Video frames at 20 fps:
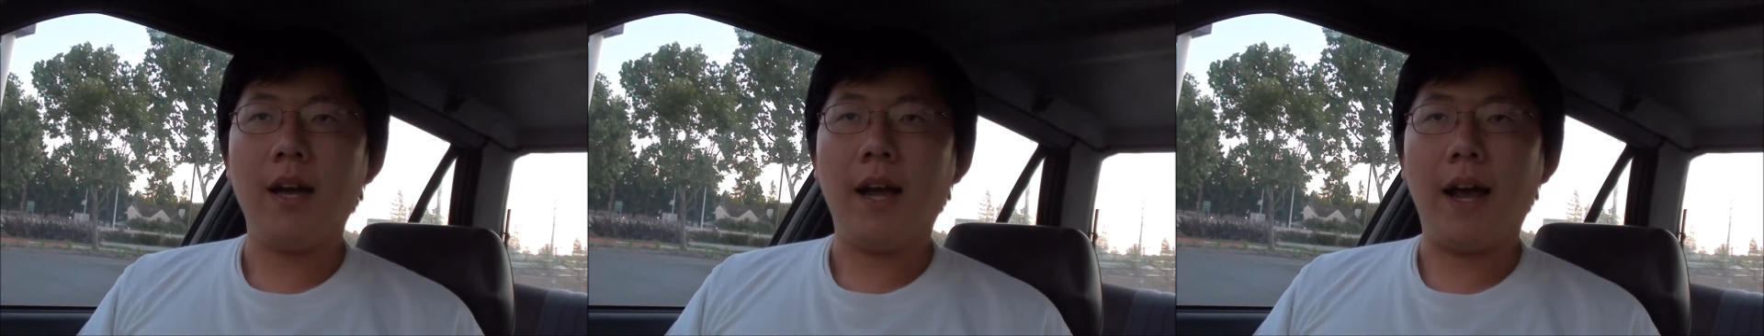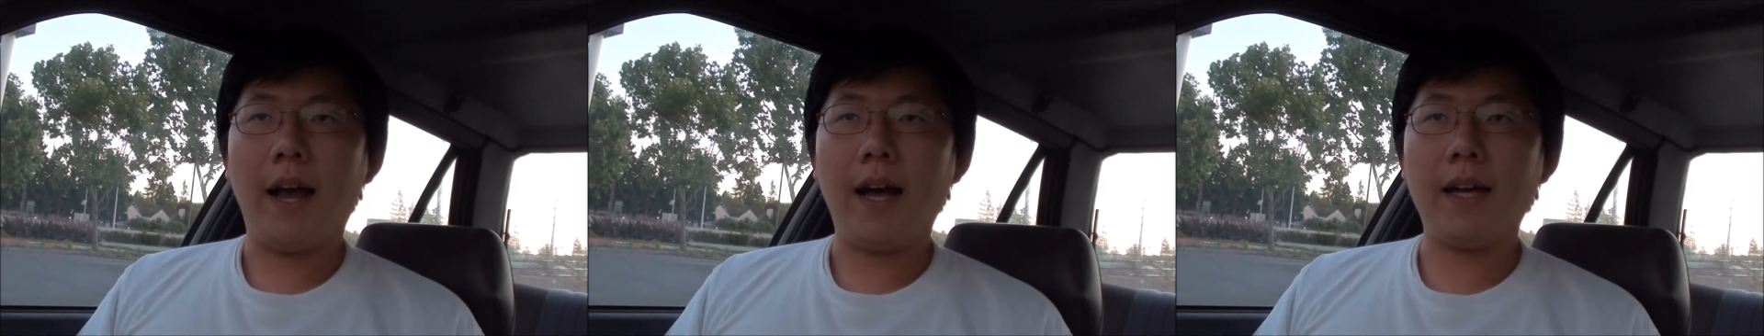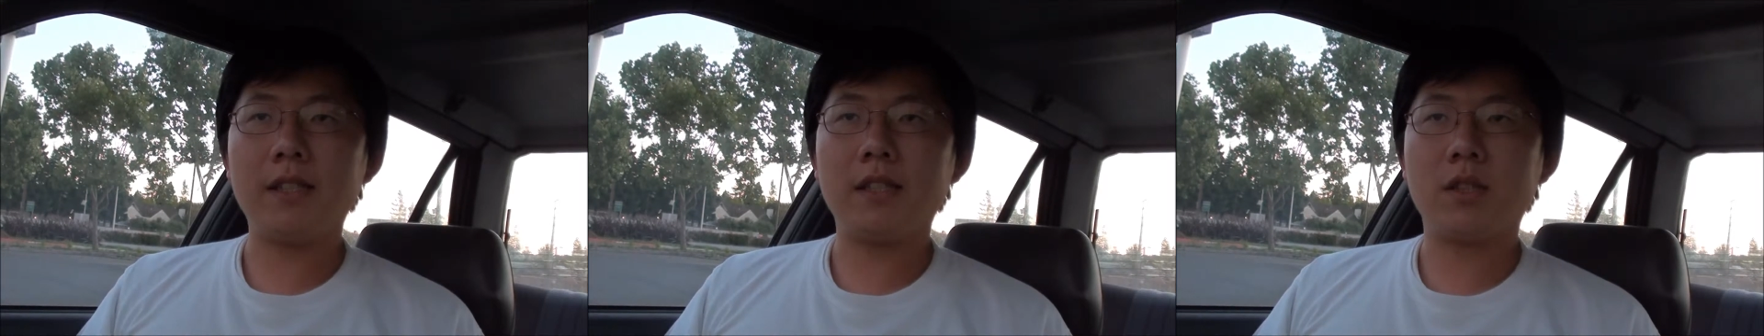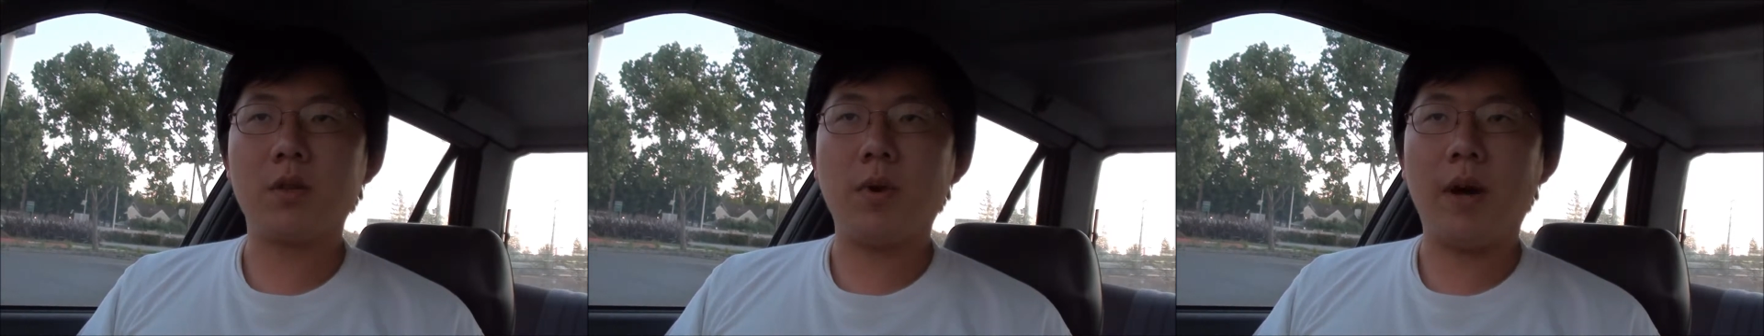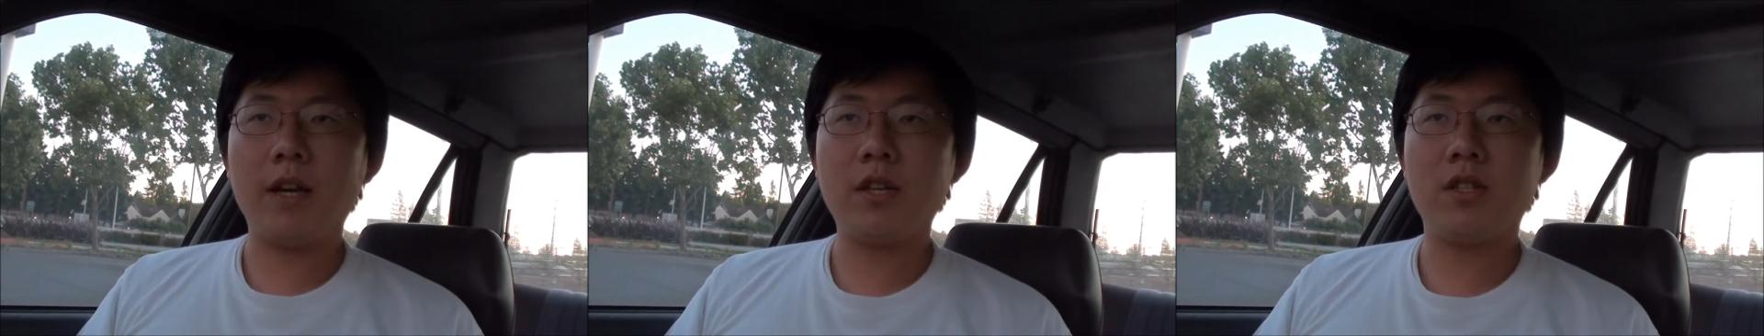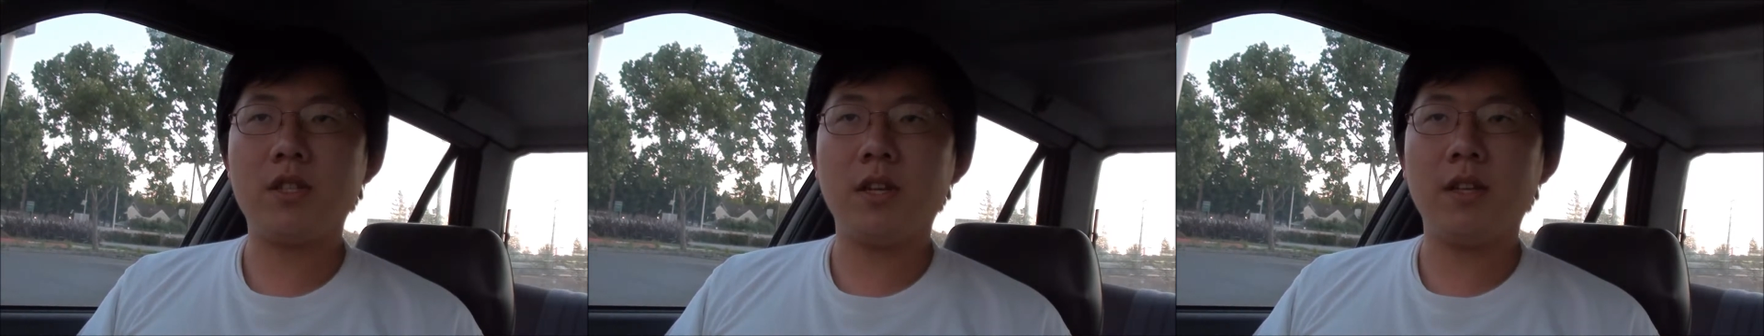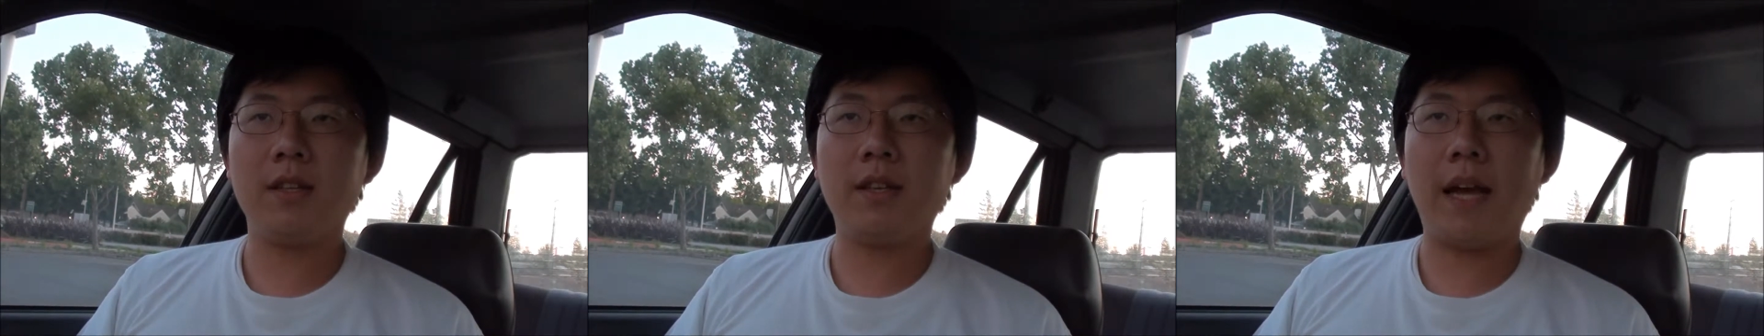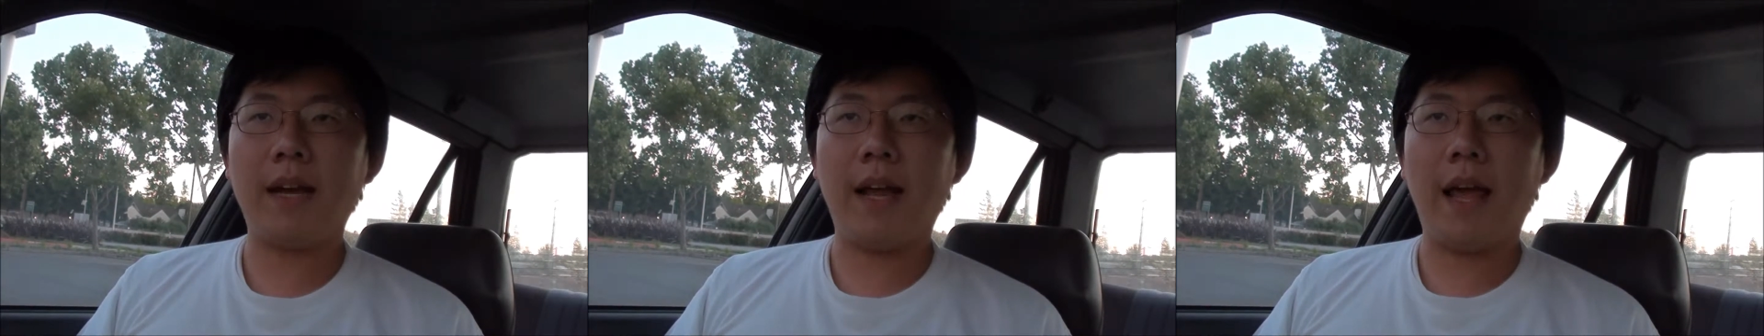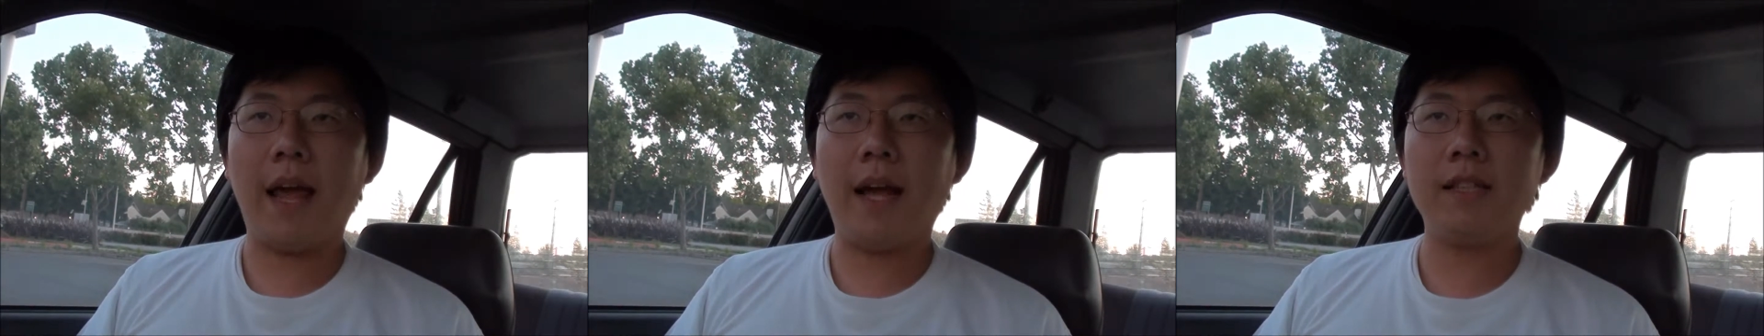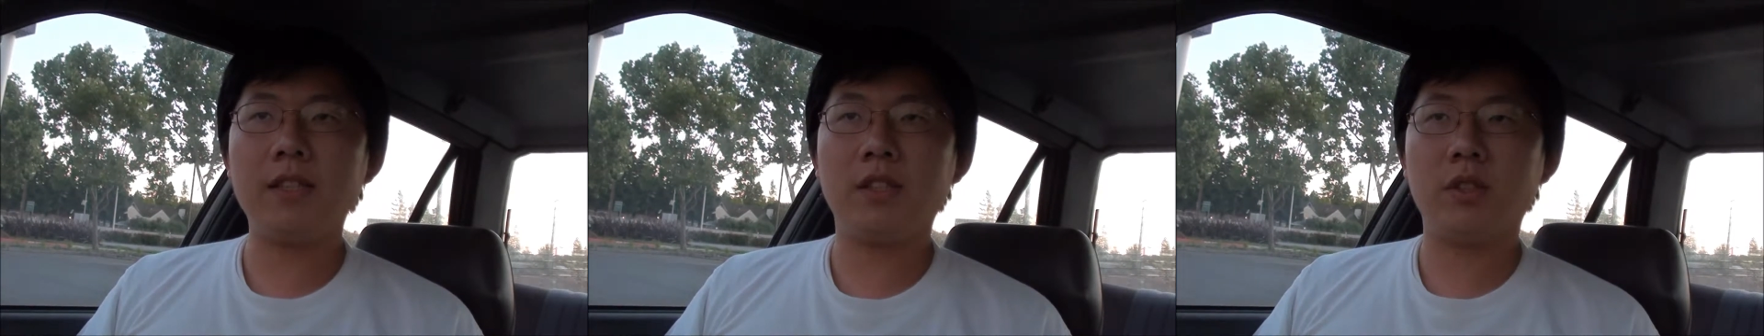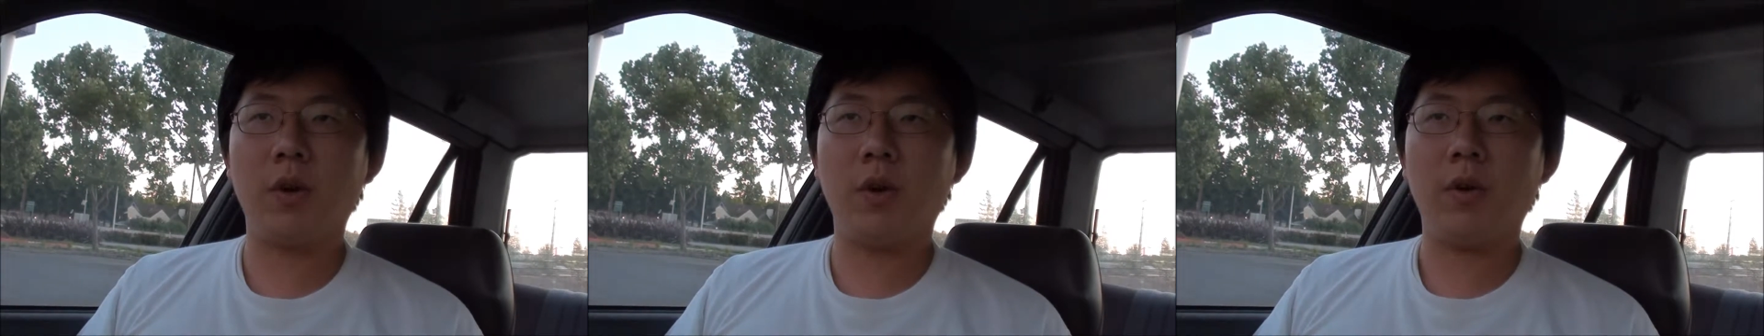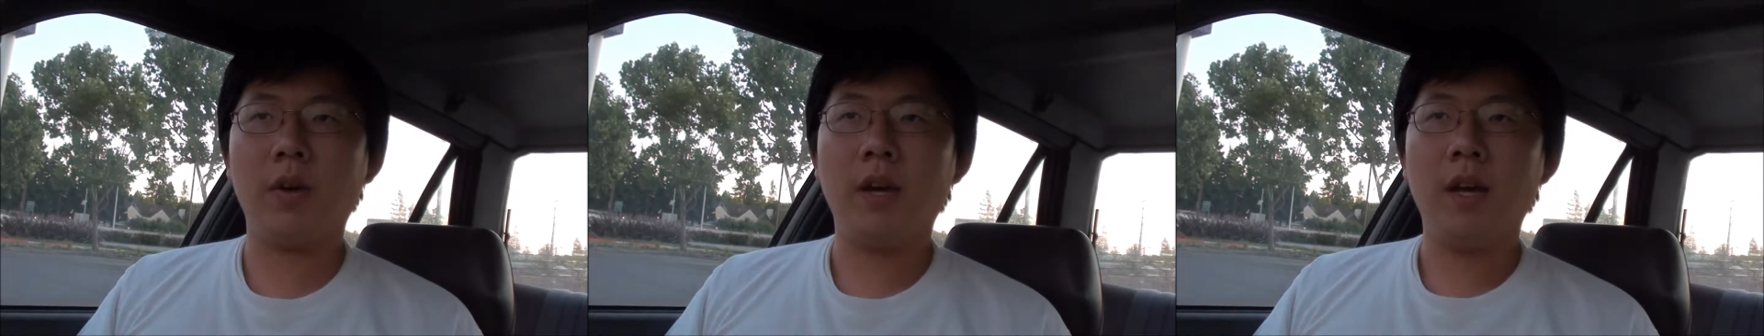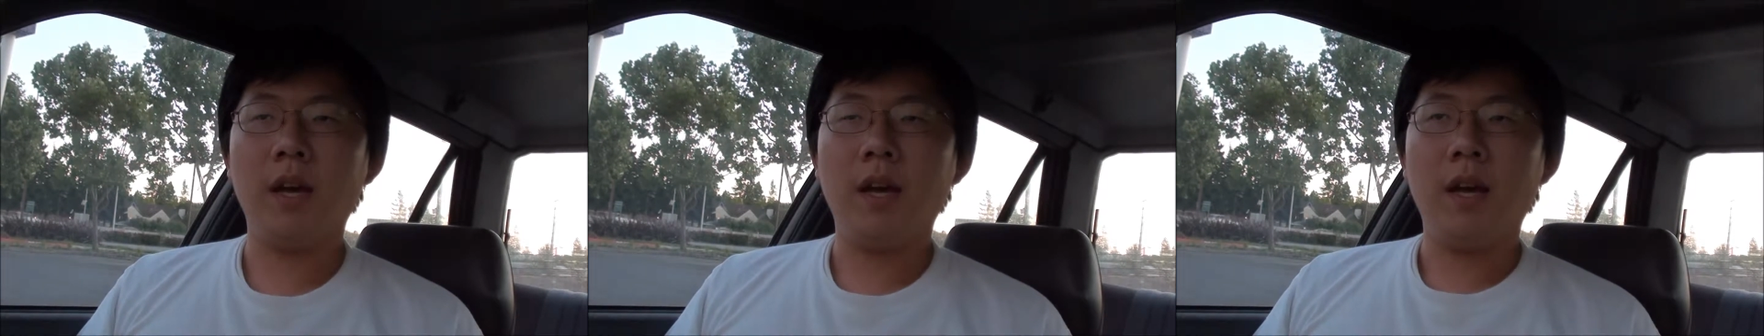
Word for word: Ask Question Get Answer.